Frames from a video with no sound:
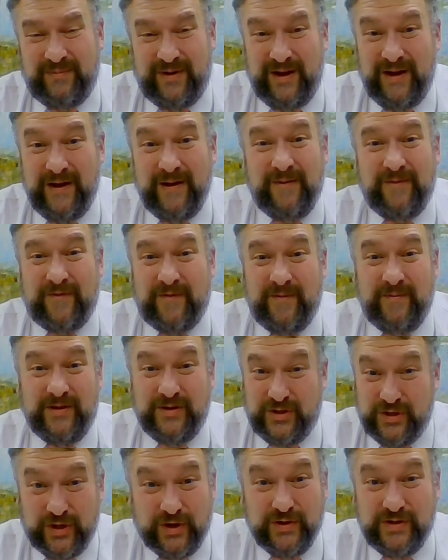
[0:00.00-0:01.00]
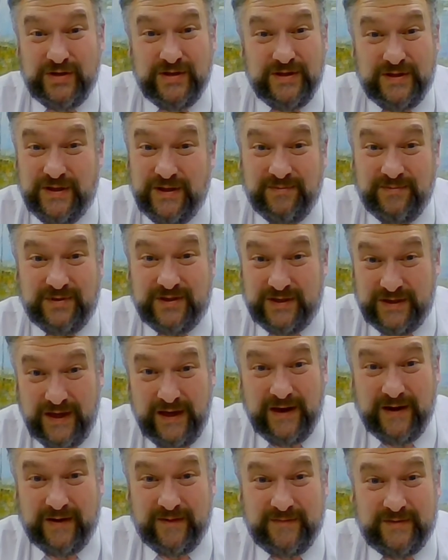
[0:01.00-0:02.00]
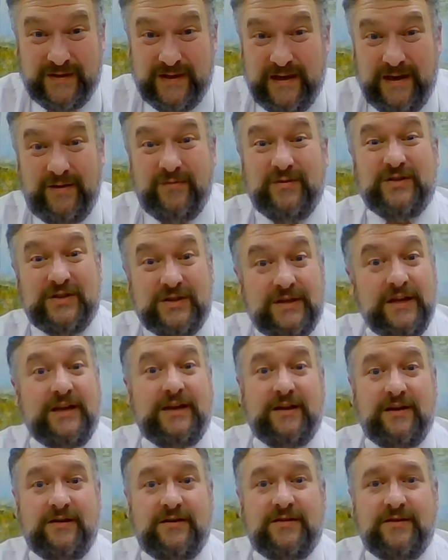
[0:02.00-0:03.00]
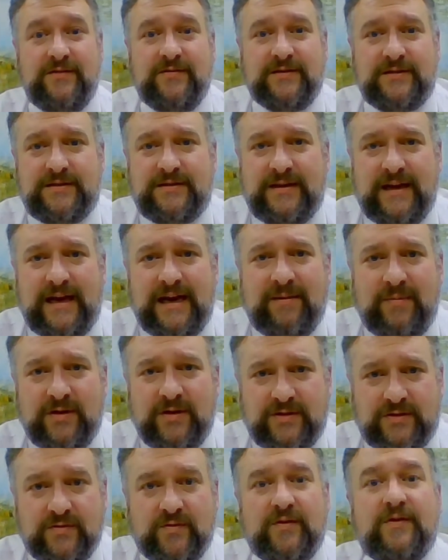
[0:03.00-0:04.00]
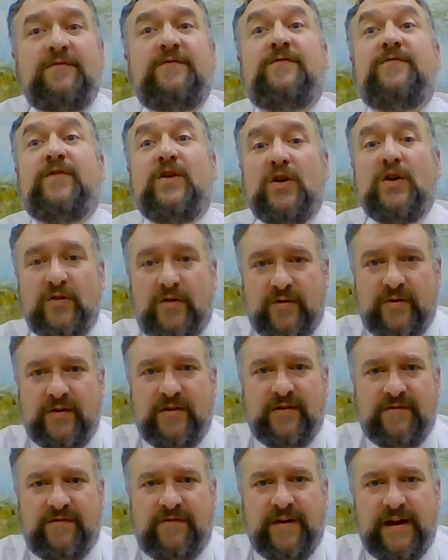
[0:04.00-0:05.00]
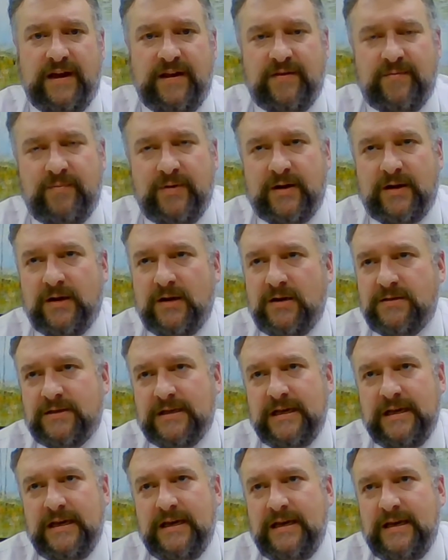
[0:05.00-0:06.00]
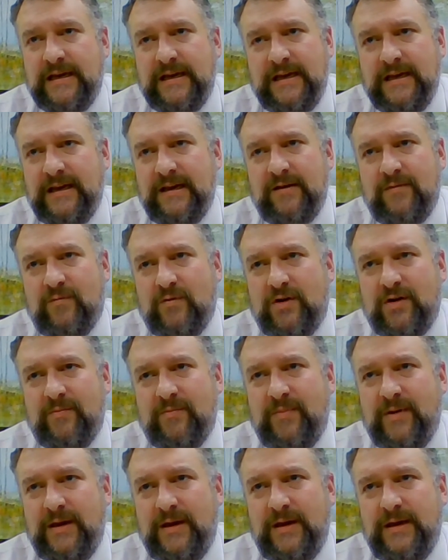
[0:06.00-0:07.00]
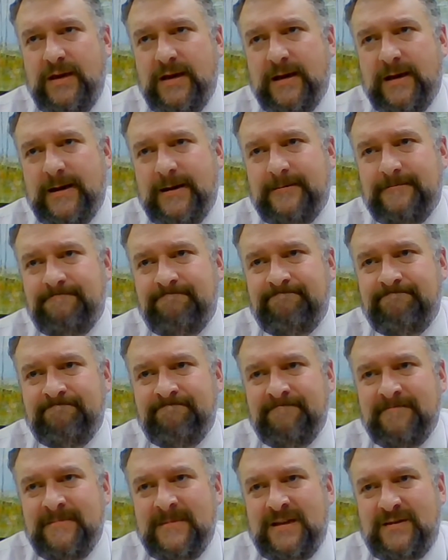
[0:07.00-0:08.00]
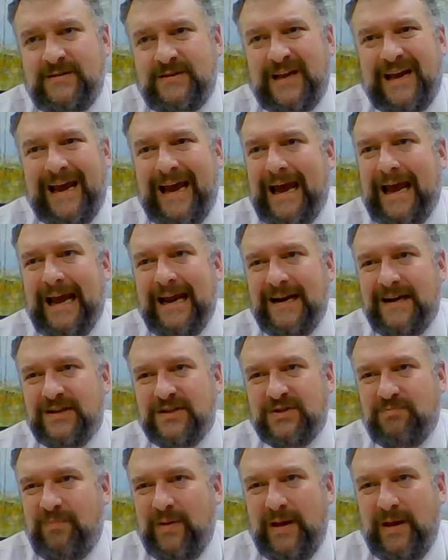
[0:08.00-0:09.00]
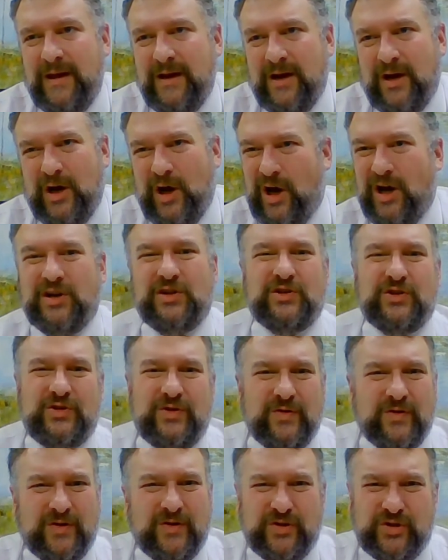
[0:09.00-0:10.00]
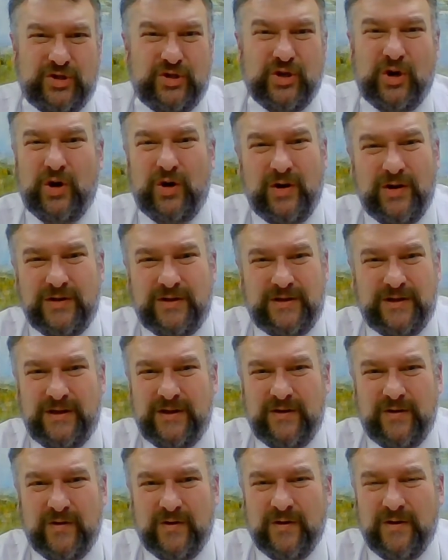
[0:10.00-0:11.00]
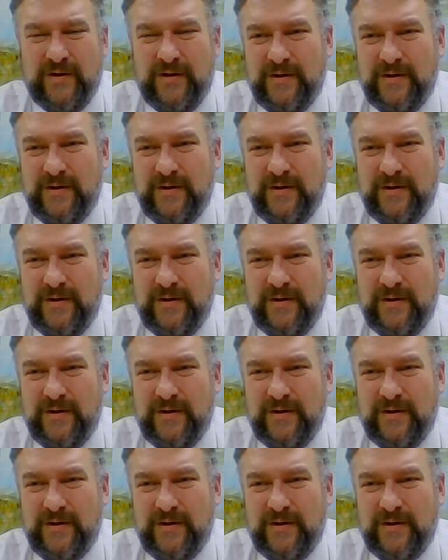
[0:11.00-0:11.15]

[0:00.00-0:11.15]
help from the churches themselves that he was seeking to establish or to further in the faith, because he didn't want to be tagged as being a huckster or charlatan or